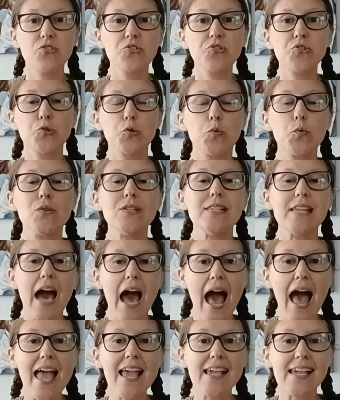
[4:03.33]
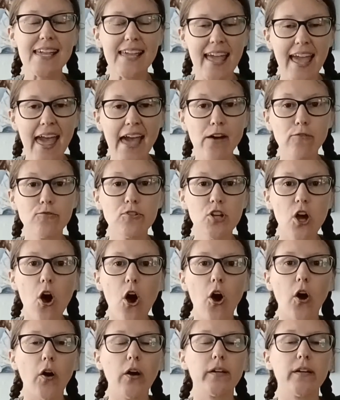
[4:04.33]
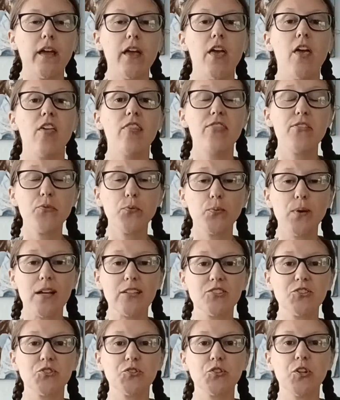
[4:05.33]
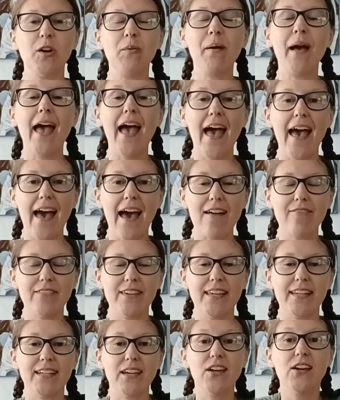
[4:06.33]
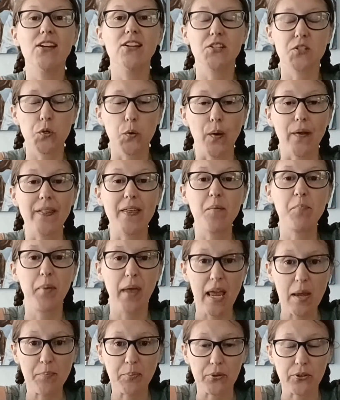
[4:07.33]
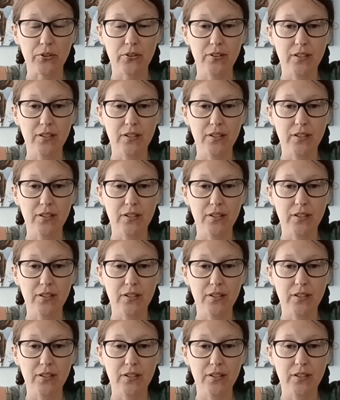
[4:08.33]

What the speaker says: Do not count on the restroom having toilet paper.